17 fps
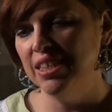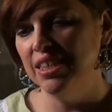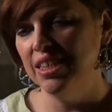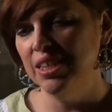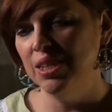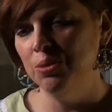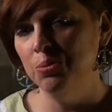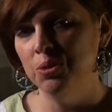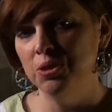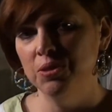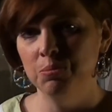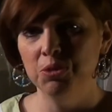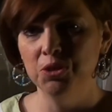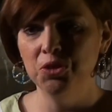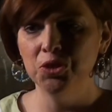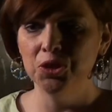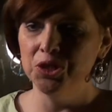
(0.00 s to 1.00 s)
he was
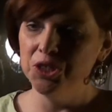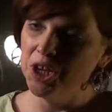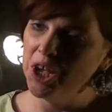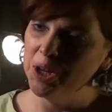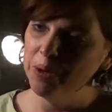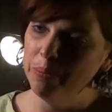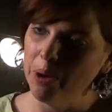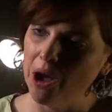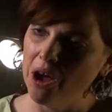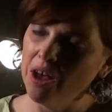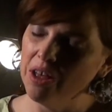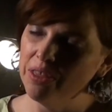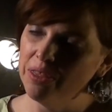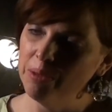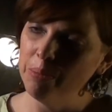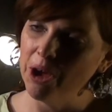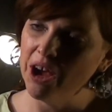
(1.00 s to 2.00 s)
Mr.
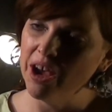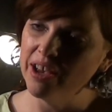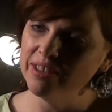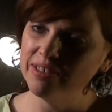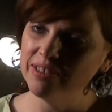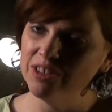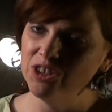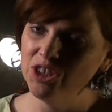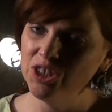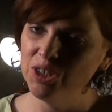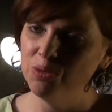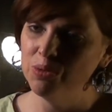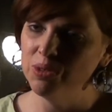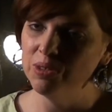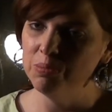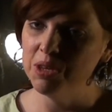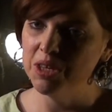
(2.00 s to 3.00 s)
Tudball, the boss, and she
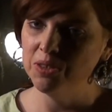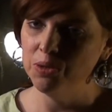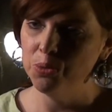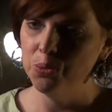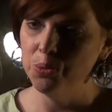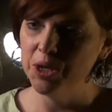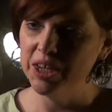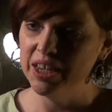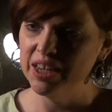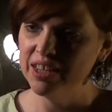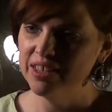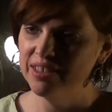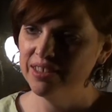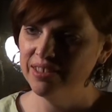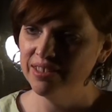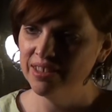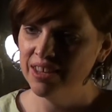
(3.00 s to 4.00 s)
was Miss
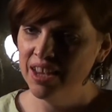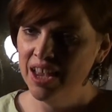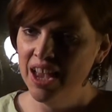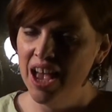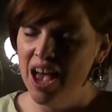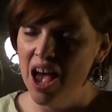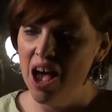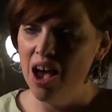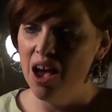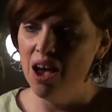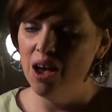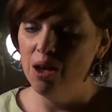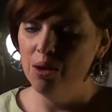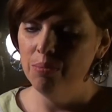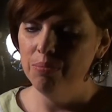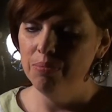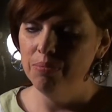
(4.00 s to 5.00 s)
Wiggins,
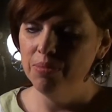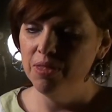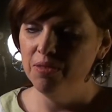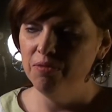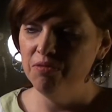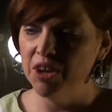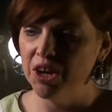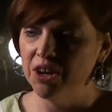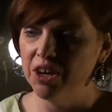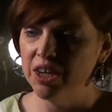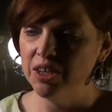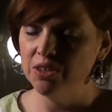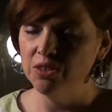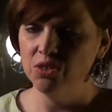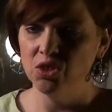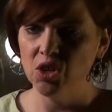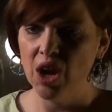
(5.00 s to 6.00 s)
the very
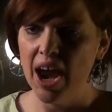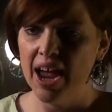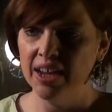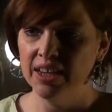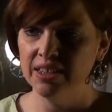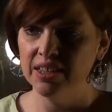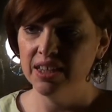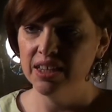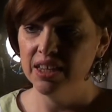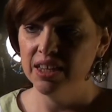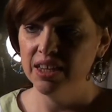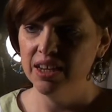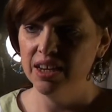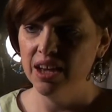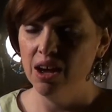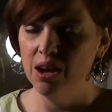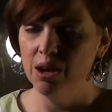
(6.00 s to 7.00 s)

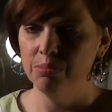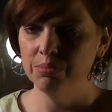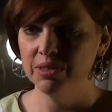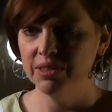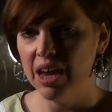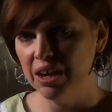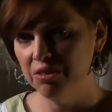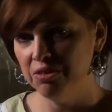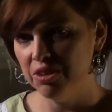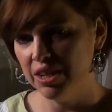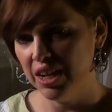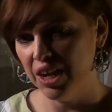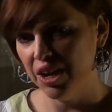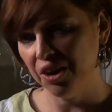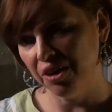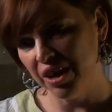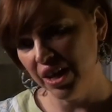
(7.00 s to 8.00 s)
distracted
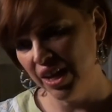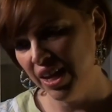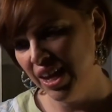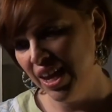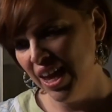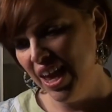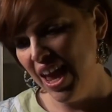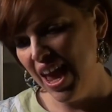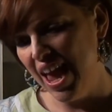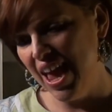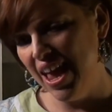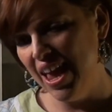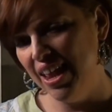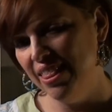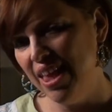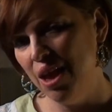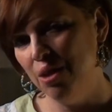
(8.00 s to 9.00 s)
secretary,
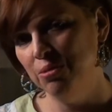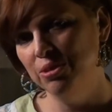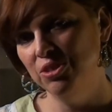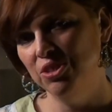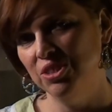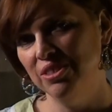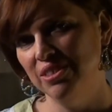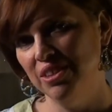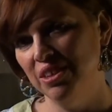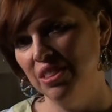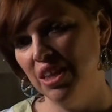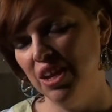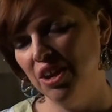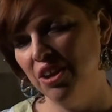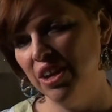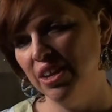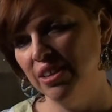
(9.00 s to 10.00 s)
and that was just
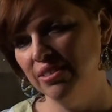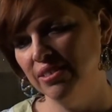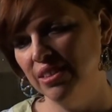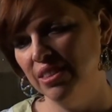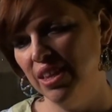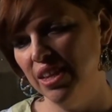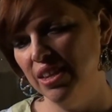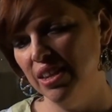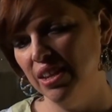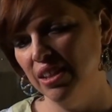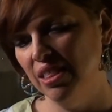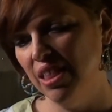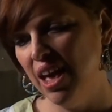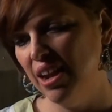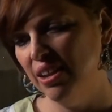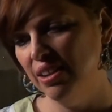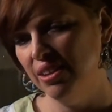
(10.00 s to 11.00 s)
hilarious, and they did a
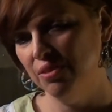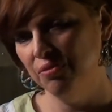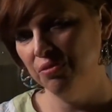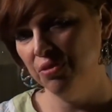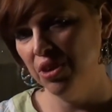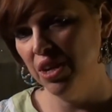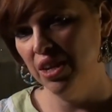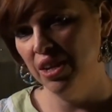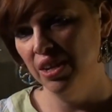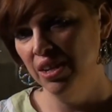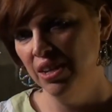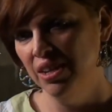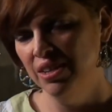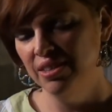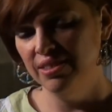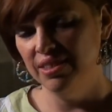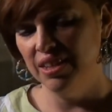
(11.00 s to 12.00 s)
lot of different
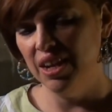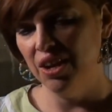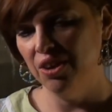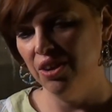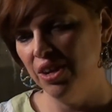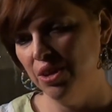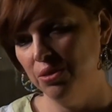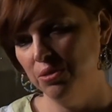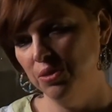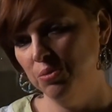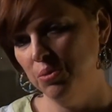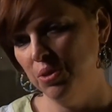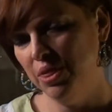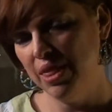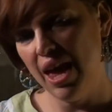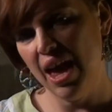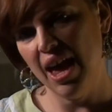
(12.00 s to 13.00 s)
scenarios
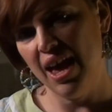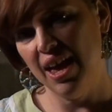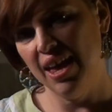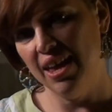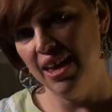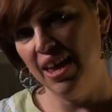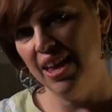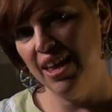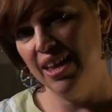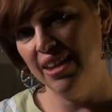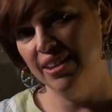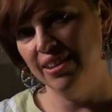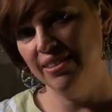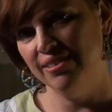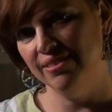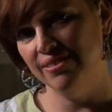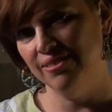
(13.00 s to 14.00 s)
with that,
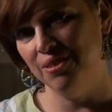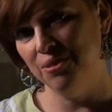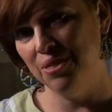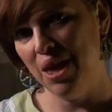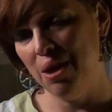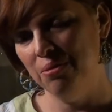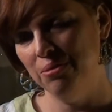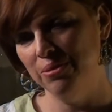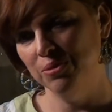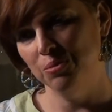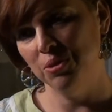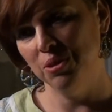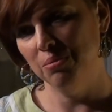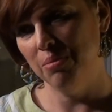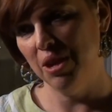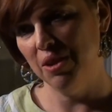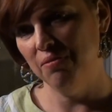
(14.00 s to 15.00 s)
and so that was
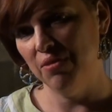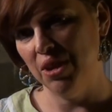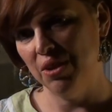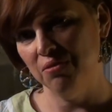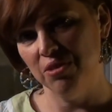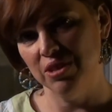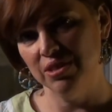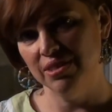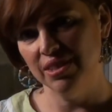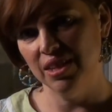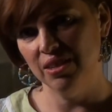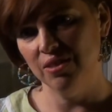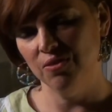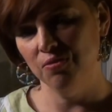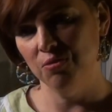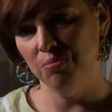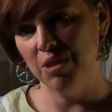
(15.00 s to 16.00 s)
one of my favorite
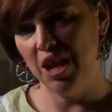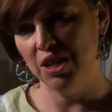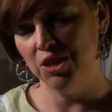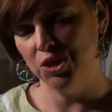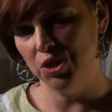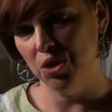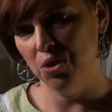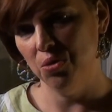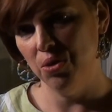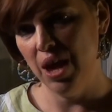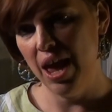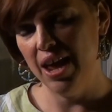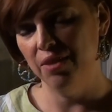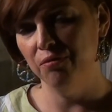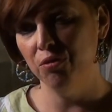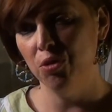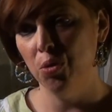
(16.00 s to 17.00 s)
skits from that show.
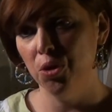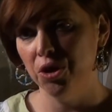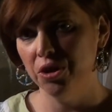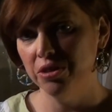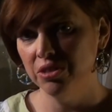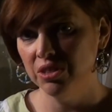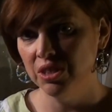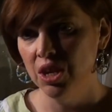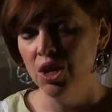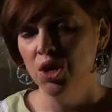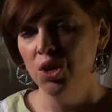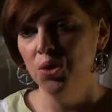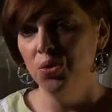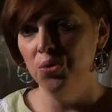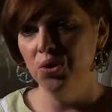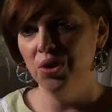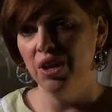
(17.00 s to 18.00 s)
And of course,
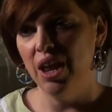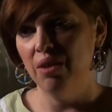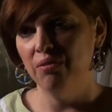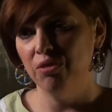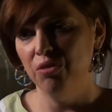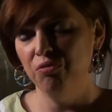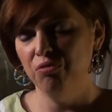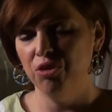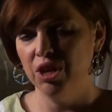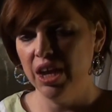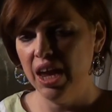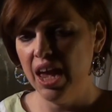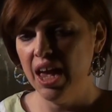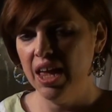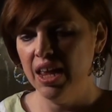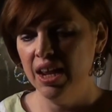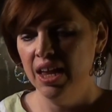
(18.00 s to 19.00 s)
who could ever
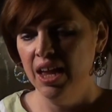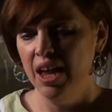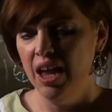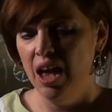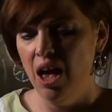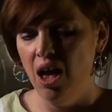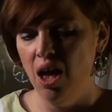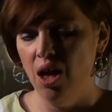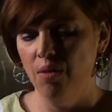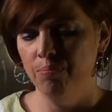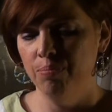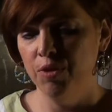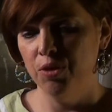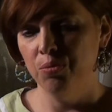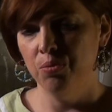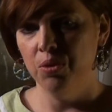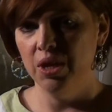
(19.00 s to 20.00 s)
forget
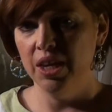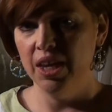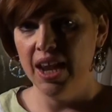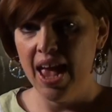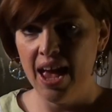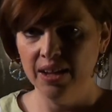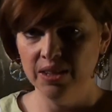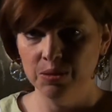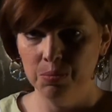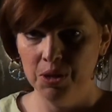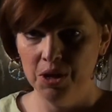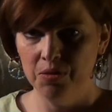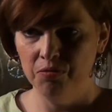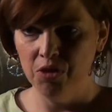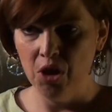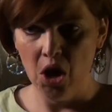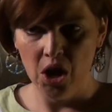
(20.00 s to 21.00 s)
the
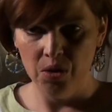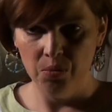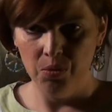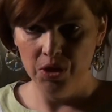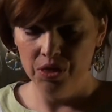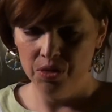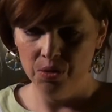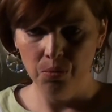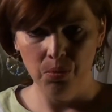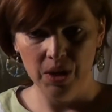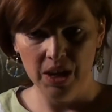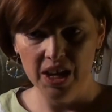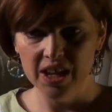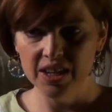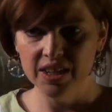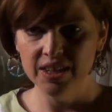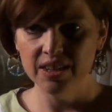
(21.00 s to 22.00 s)
reenactment of Gone with the
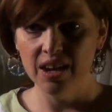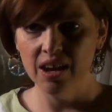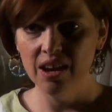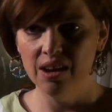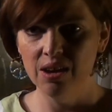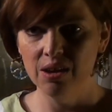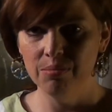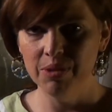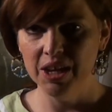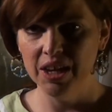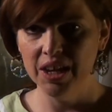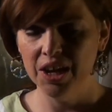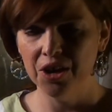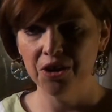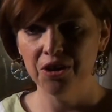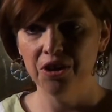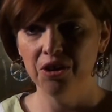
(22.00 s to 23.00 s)
Wind, and
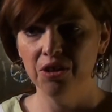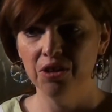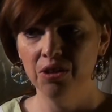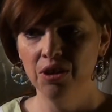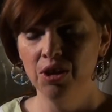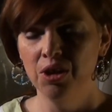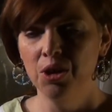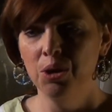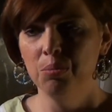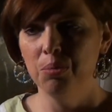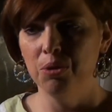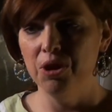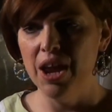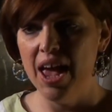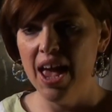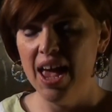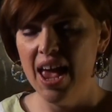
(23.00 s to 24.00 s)
Carol
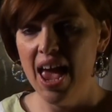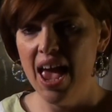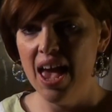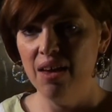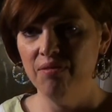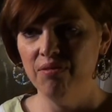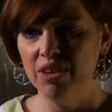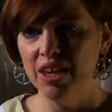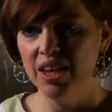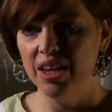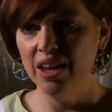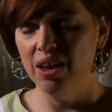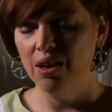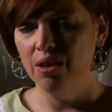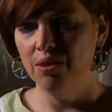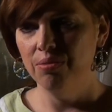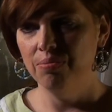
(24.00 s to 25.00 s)
Burnett having
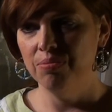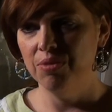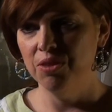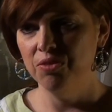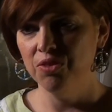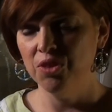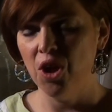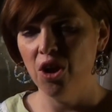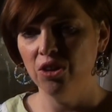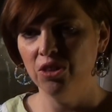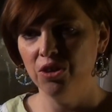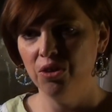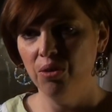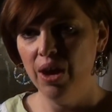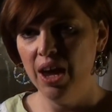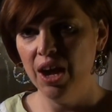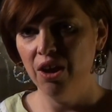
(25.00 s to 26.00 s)
the
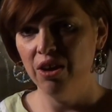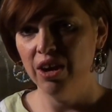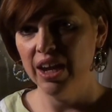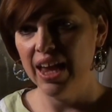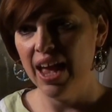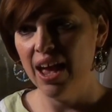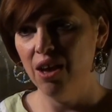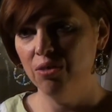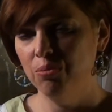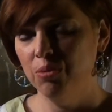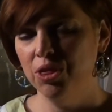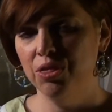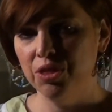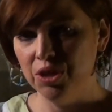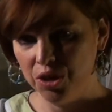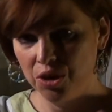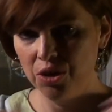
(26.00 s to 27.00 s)
Scarlett O'Hara gown
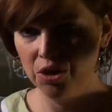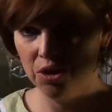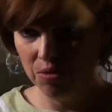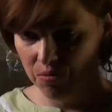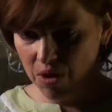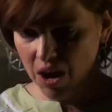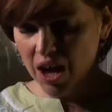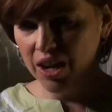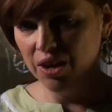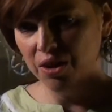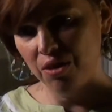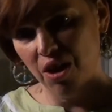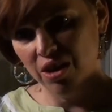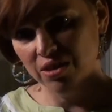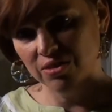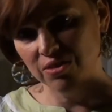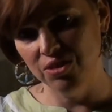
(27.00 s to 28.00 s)
with the curtain rod
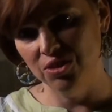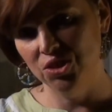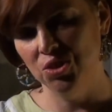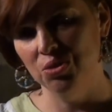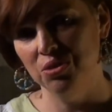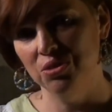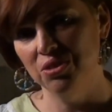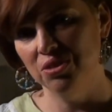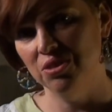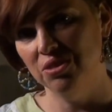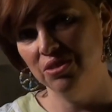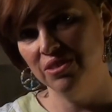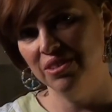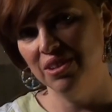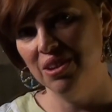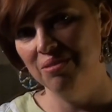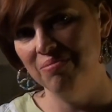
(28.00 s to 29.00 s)
across the
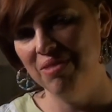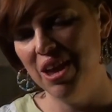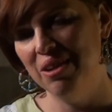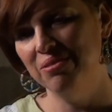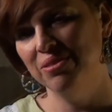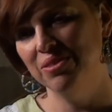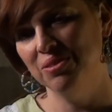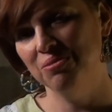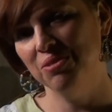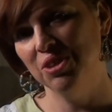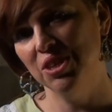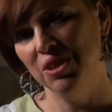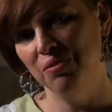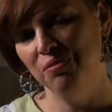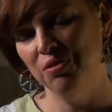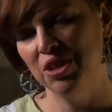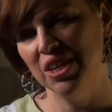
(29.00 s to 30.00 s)
shoulders. That was a
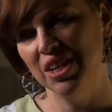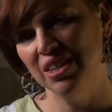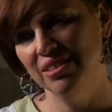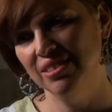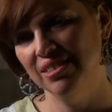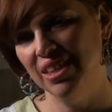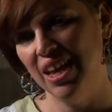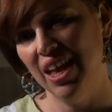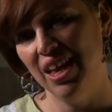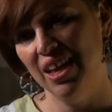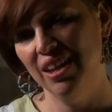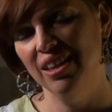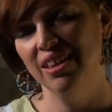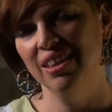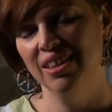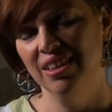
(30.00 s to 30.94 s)
really funny skit.